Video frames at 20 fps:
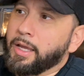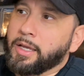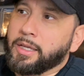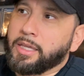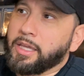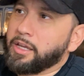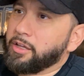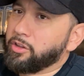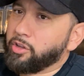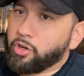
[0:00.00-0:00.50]

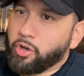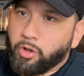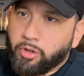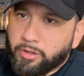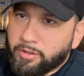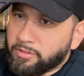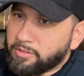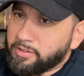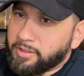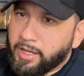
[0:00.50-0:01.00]
King of the
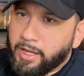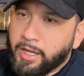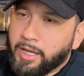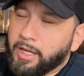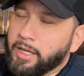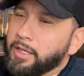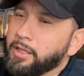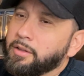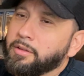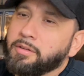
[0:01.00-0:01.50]
Golden
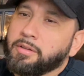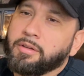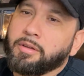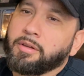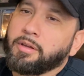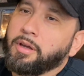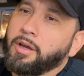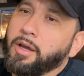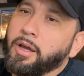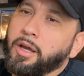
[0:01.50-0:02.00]
State,
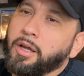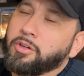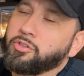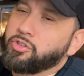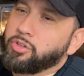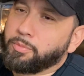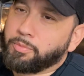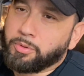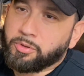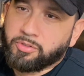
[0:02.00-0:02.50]

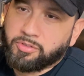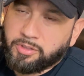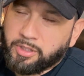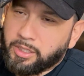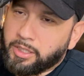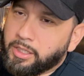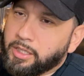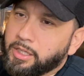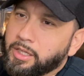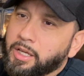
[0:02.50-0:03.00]
Triple
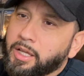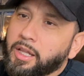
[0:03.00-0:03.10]
C.